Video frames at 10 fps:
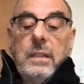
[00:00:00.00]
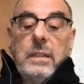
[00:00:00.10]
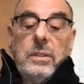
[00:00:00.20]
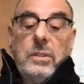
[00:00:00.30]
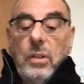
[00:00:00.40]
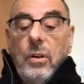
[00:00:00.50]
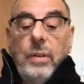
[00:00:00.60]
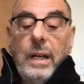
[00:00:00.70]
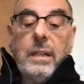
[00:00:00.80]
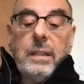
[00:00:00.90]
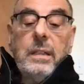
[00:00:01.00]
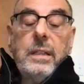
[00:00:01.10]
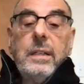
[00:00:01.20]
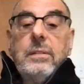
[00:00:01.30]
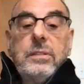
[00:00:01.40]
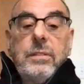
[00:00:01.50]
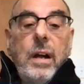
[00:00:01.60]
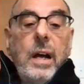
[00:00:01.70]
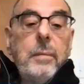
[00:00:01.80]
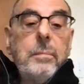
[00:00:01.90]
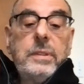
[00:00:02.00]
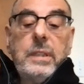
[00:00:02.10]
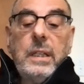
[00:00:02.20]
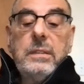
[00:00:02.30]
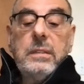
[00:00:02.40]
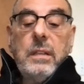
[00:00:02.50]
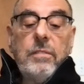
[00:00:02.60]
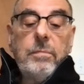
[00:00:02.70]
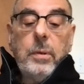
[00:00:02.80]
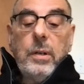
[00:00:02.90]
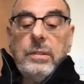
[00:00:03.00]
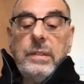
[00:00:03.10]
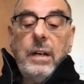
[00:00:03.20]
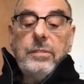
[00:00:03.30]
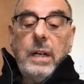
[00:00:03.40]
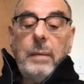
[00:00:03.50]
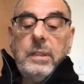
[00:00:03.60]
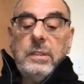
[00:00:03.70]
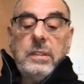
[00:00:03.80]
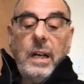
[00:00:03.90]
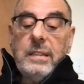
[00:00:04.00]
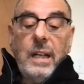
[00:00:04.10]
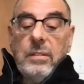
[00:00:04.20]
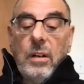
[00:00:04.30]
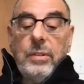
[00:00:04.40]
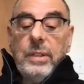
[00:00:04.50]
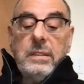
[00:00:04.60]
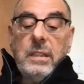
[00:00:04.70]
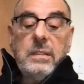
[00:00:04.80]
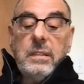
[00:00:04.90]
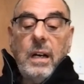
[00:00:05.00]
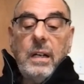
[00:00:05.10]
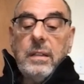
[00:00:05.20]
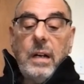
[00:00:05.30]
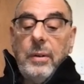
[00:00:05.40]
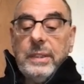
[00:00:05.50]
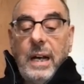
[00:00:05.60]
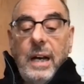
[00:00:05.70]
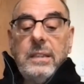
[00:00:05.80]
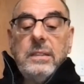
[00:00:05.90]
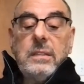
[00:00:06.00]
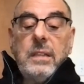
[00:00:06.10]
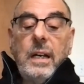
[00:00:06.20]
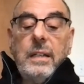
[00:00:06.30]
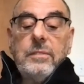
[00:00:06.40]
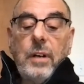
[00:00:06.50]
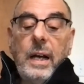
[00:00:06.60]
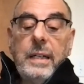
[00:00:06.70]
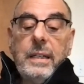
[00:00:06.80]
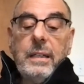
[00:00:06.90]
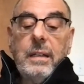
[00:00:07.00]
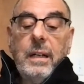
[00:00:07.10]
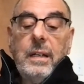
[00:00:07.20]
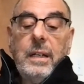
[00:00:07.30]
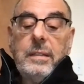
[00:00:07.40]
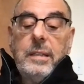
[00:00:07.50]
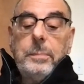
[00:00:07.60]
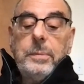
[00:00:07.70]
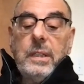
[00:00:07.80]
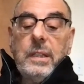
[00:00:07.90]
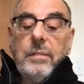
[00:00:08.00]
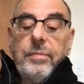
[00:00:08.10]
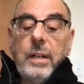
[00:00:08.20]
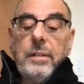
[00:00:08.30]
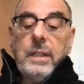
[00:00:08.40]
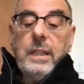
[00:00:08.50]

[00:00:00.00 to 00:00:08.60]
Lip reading: so elegantly describe sense of bird now trapped inside, not knowing it's inside or how it got inside, trying, tipsing, fluttering